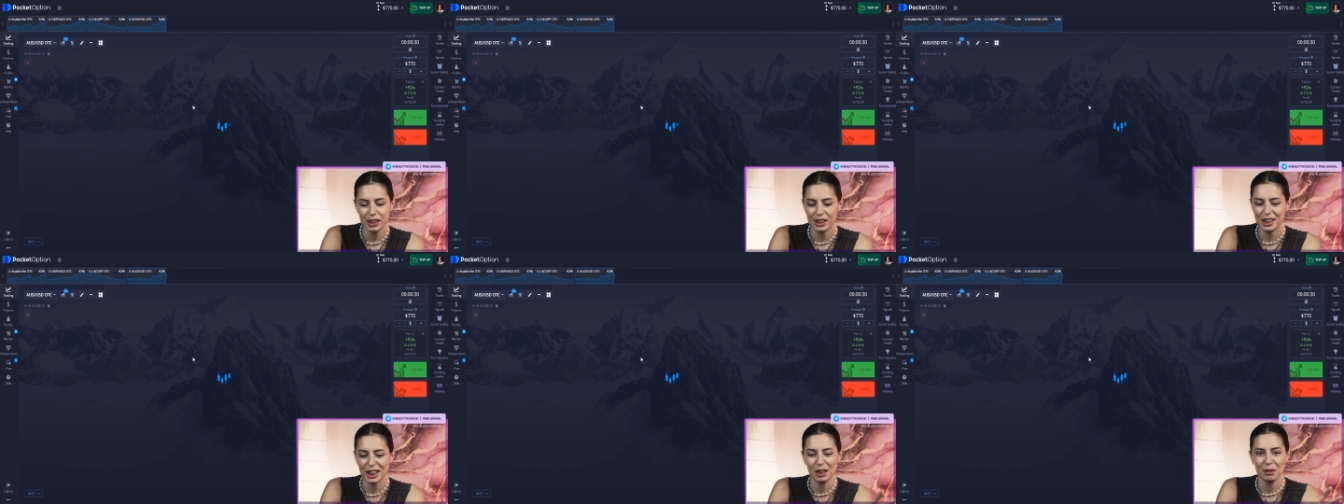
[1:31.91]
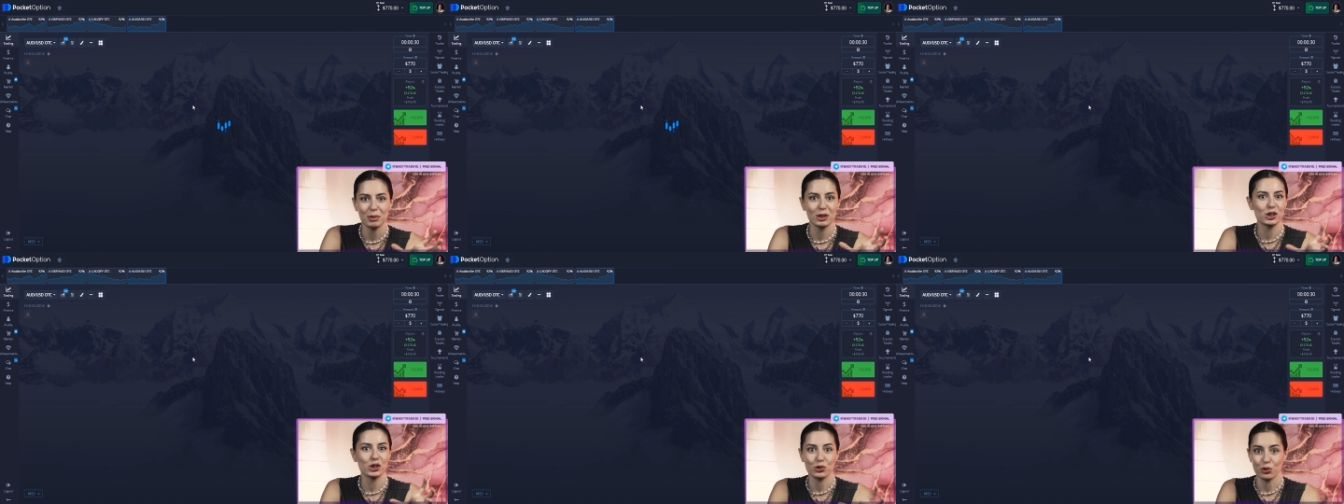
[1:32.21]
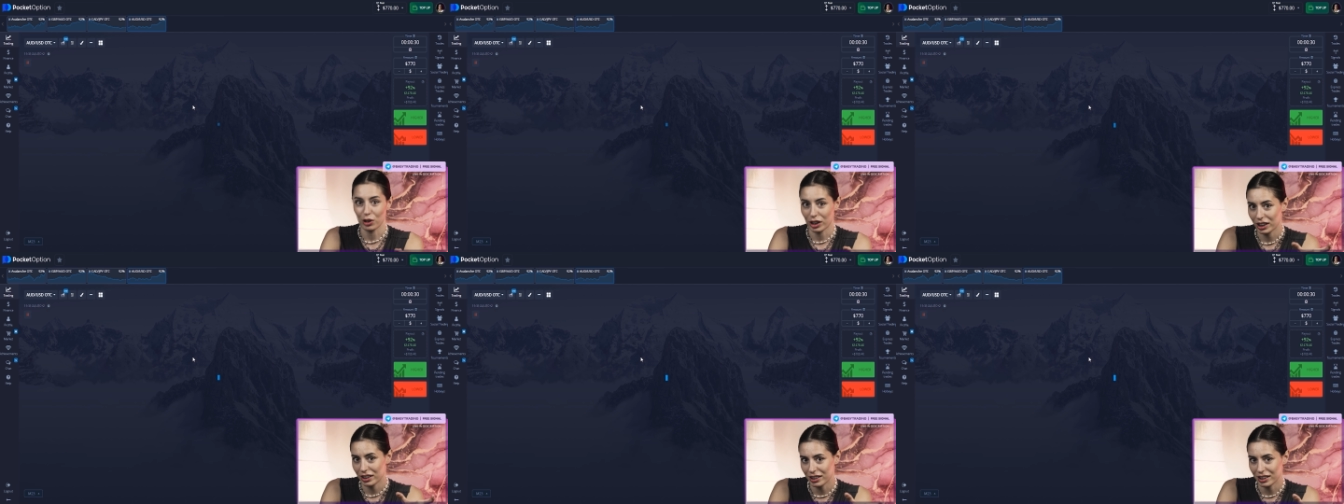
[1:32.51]
It's gonna be
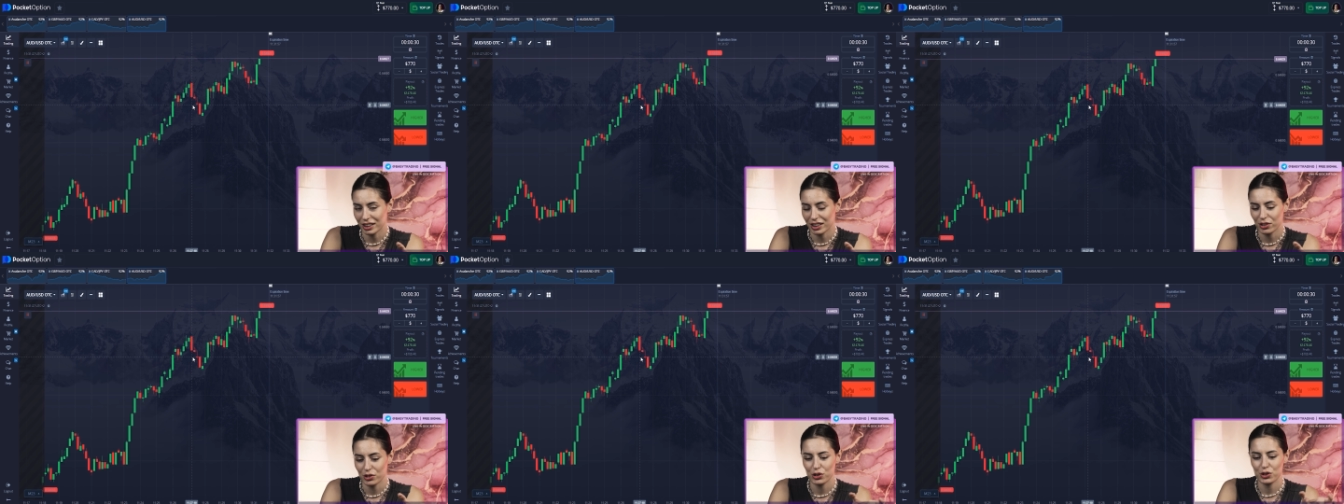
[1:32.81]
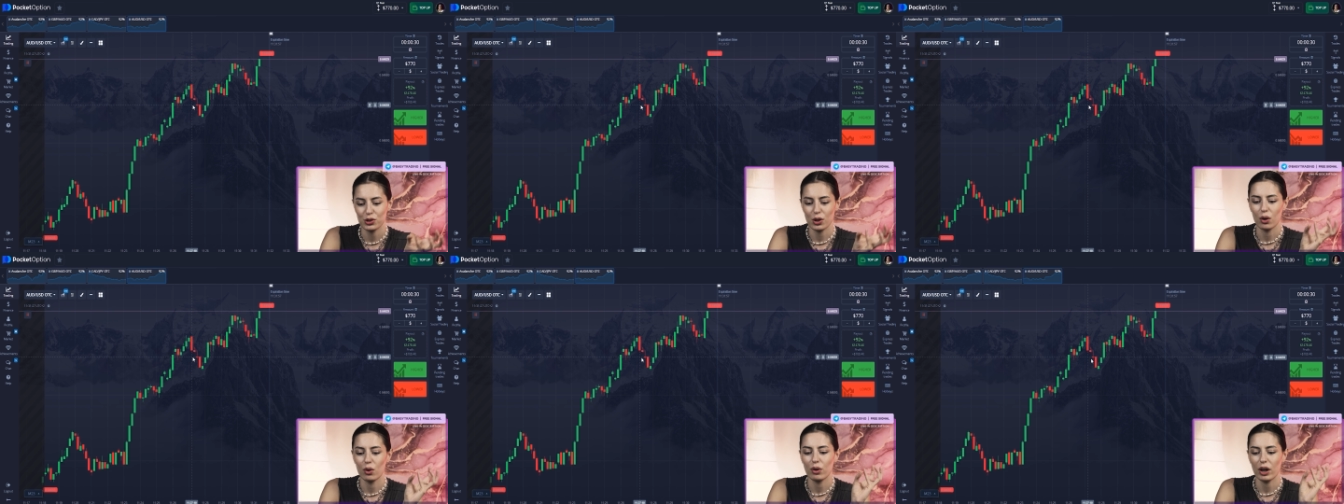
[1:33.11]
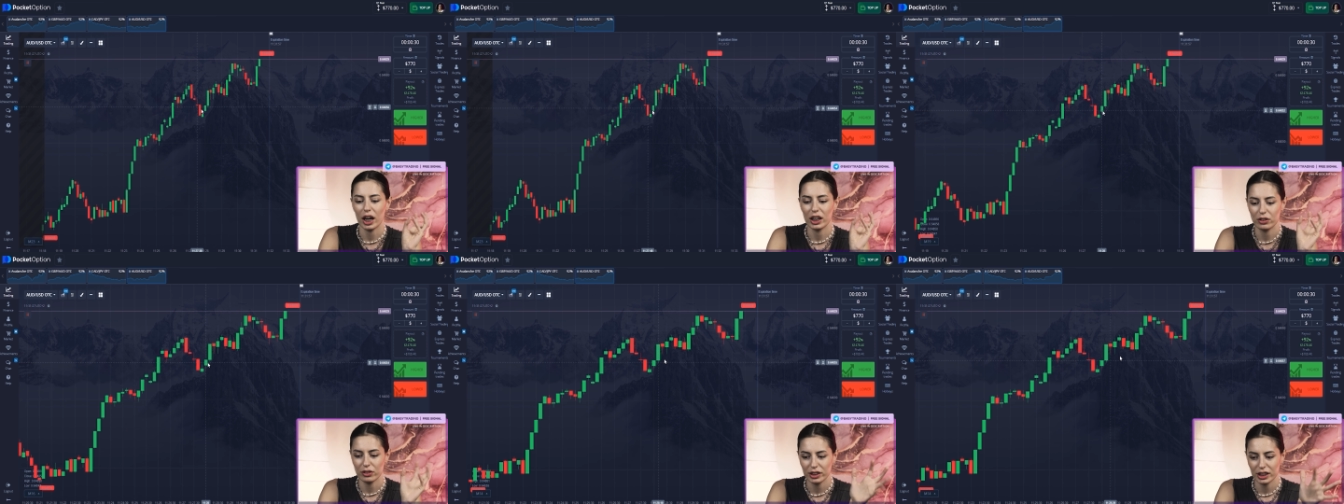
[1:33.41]
shorter,
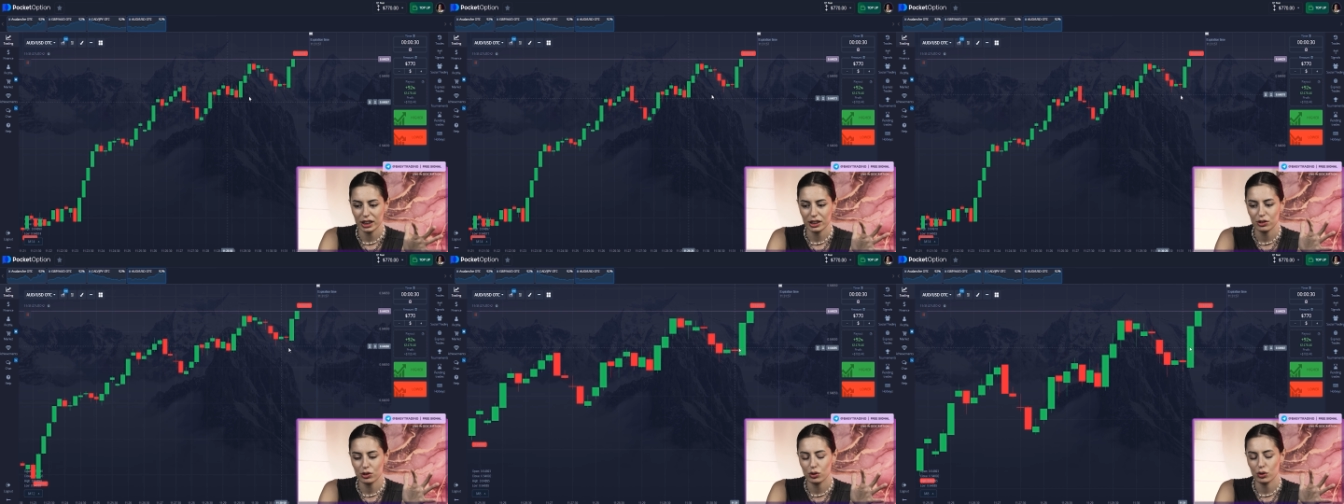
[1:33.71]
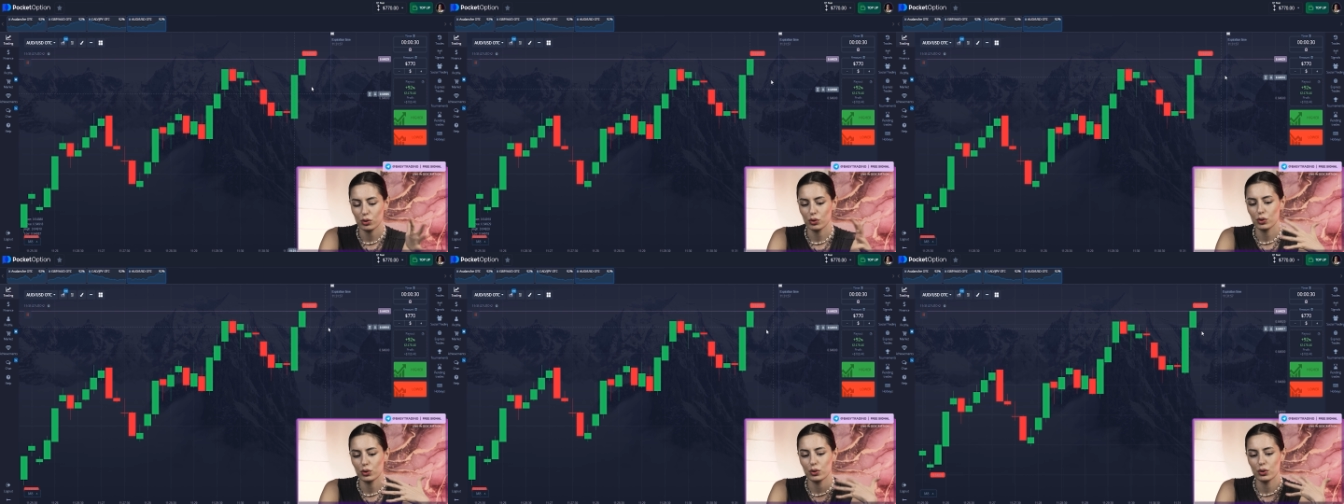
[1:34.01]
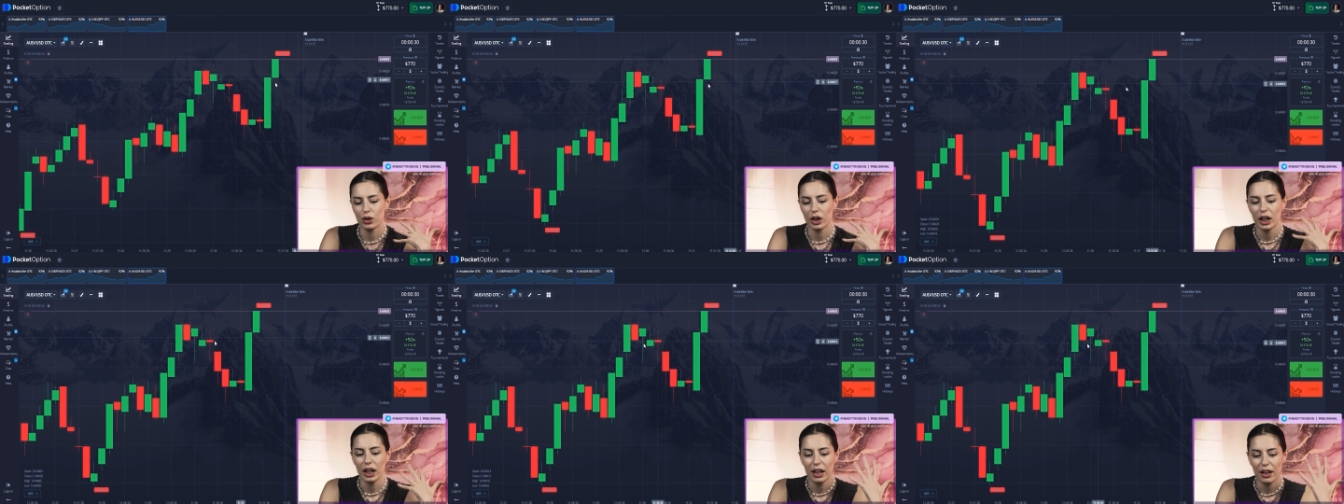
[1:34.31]
so I don't need
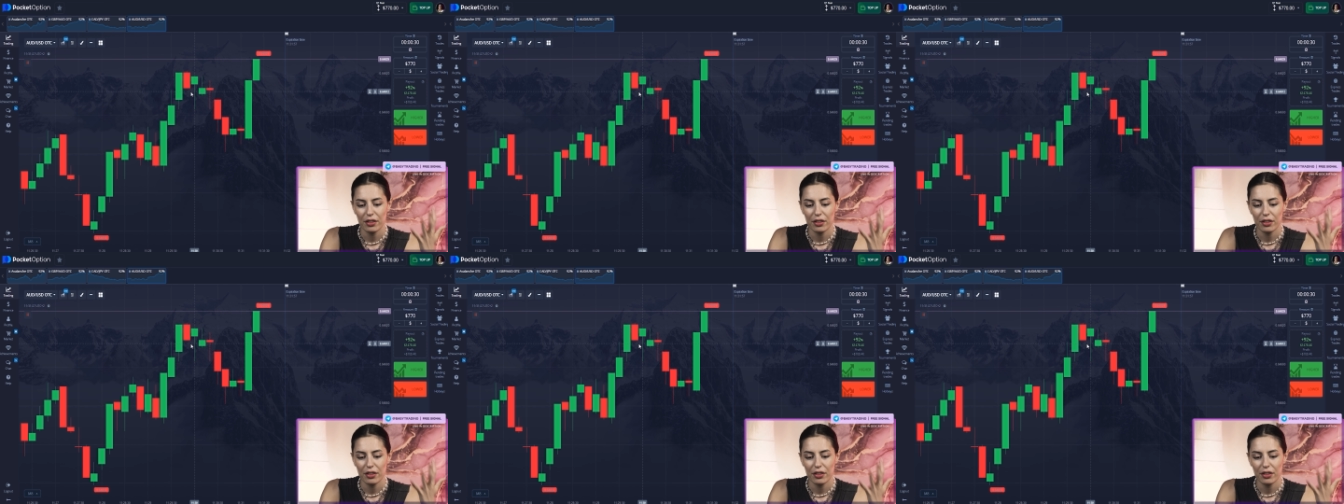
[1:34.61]
to